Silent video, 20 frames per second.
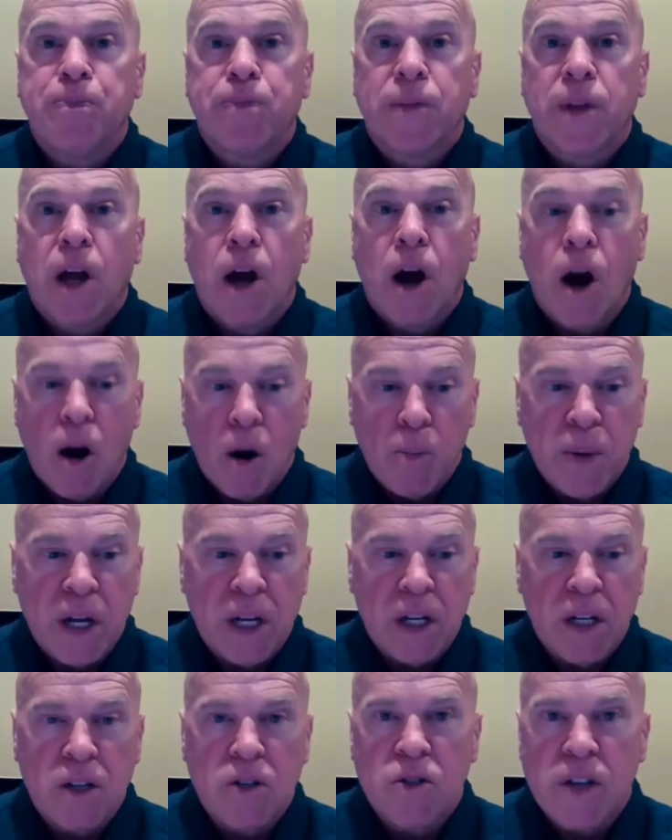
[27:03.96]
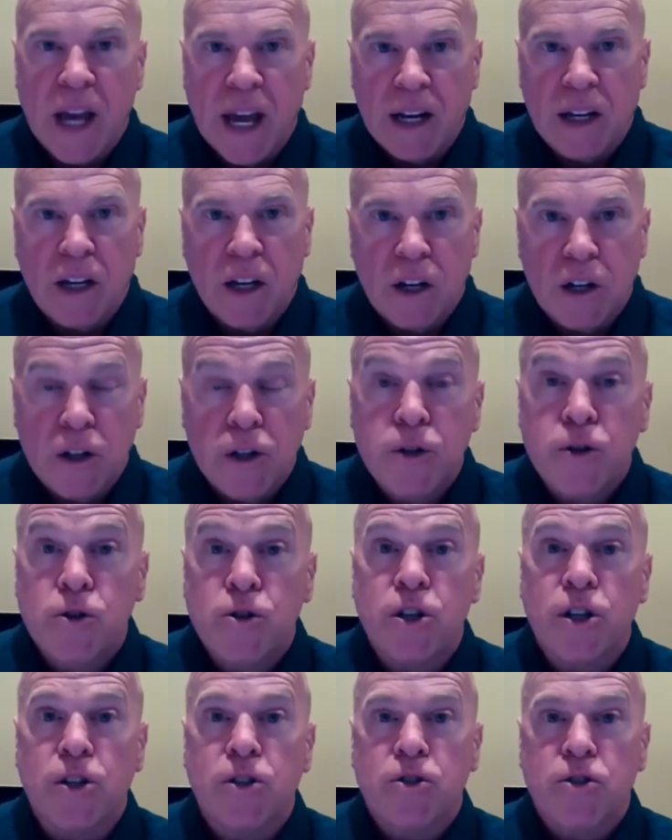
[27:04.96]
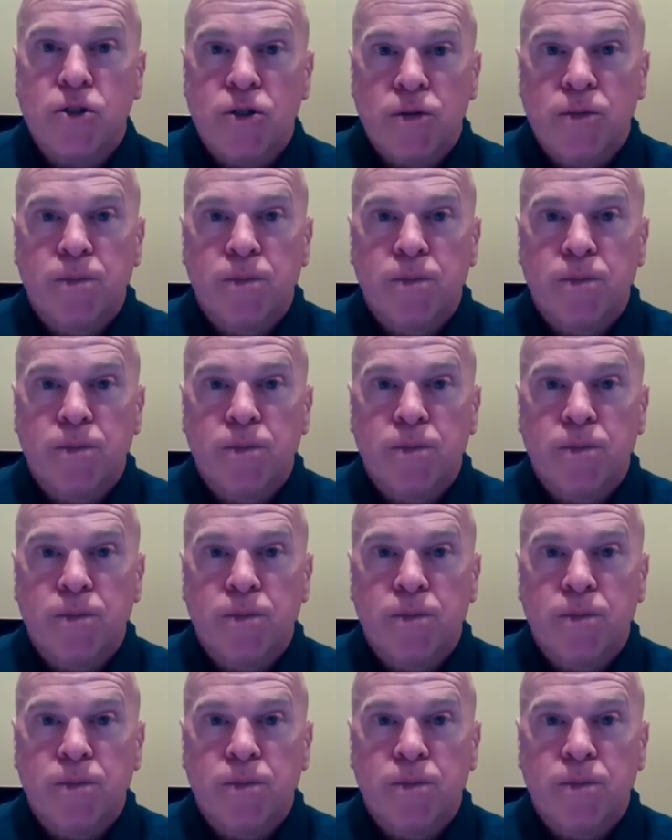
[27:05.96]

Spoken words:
our opinions and conclusions.